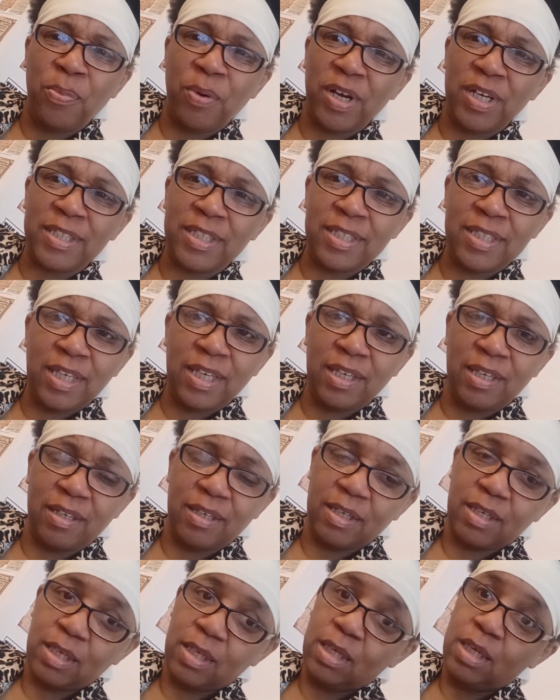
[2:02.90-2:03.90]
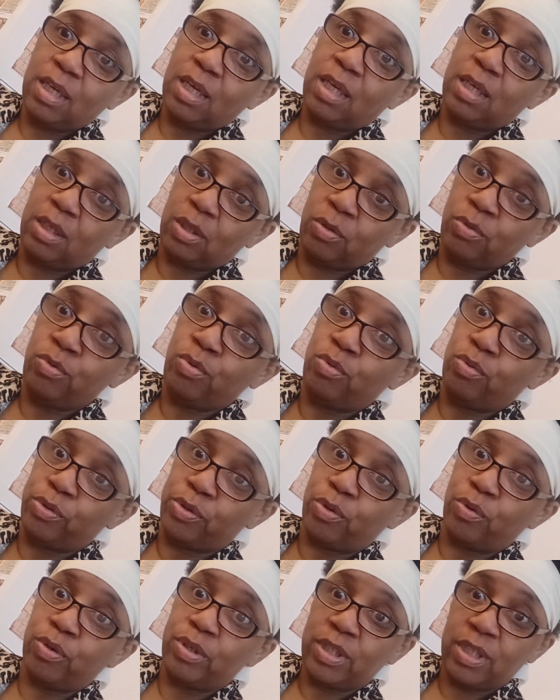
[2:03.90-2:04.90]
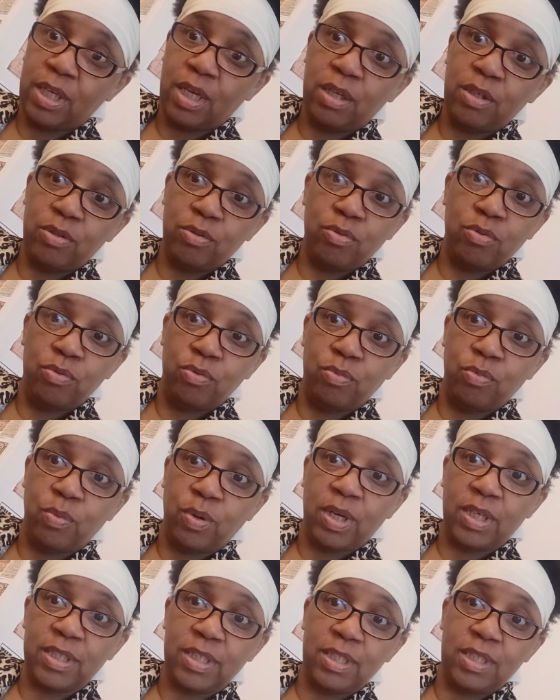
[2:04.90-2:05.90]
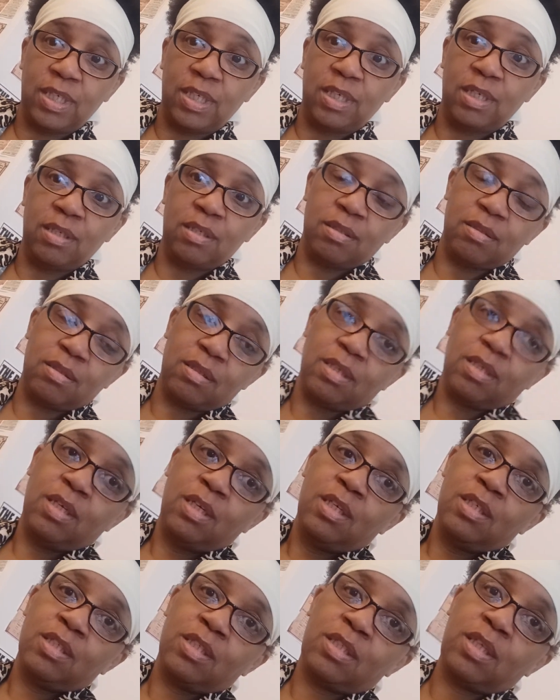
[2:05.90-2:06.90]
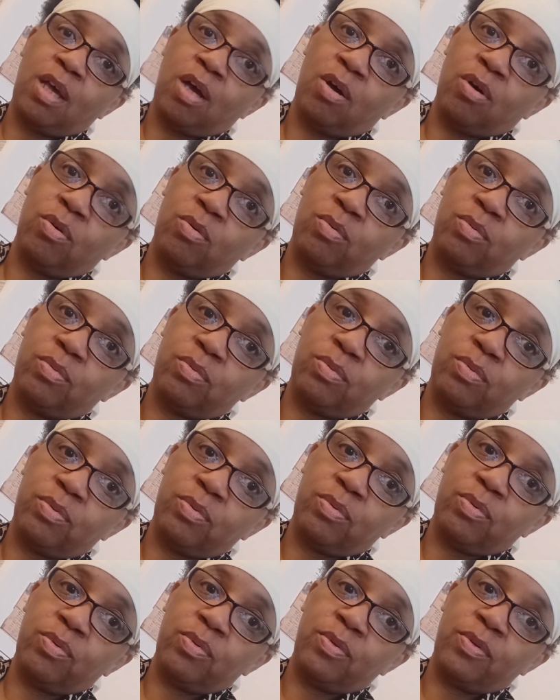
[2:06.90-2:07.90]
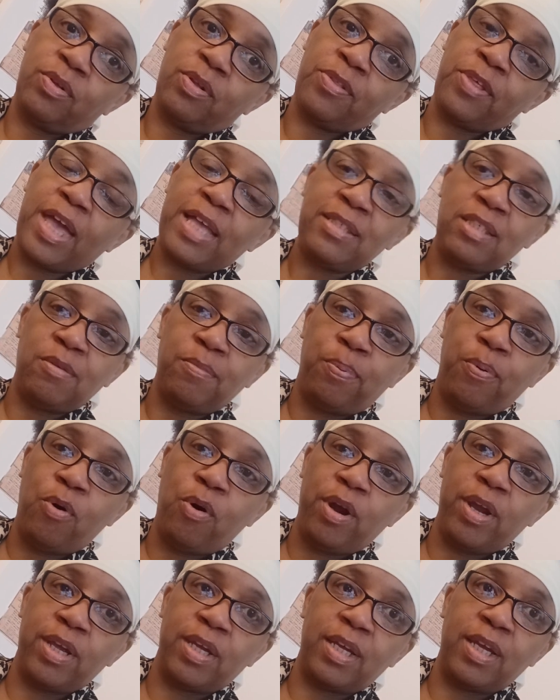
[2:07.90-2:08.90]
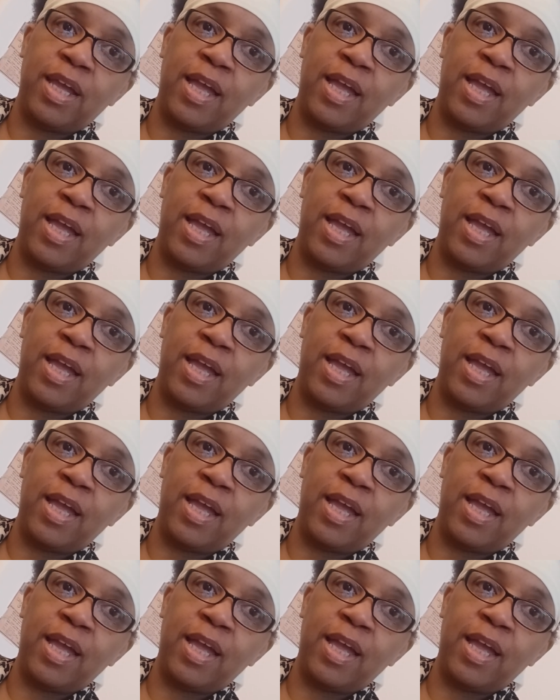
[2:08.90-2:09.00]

Wanda D? And then Google is going to tell you who Wanda D is. So that's important.